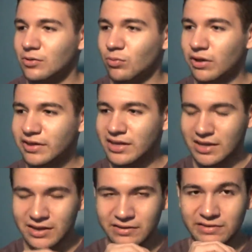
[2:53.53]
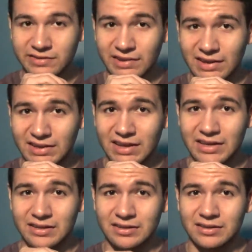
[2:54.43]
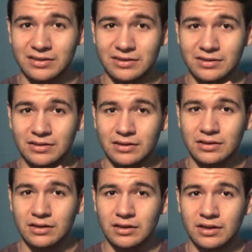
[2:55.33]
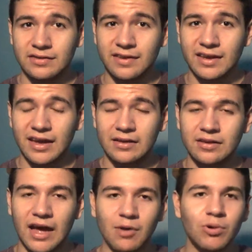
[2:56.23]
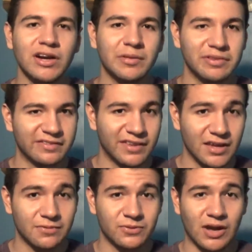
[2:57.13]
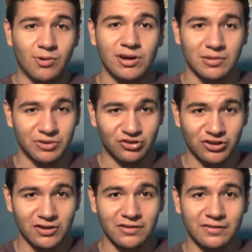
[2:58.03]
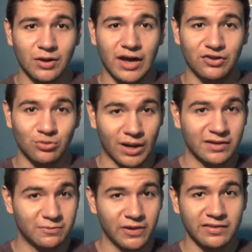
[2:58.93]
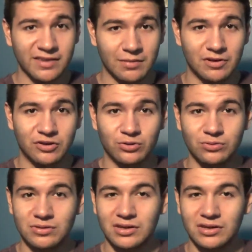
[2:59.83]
One thing is that like, it's like I wanted to be safe, you know, I wanted to be sure, so I tried to FaceTime the dude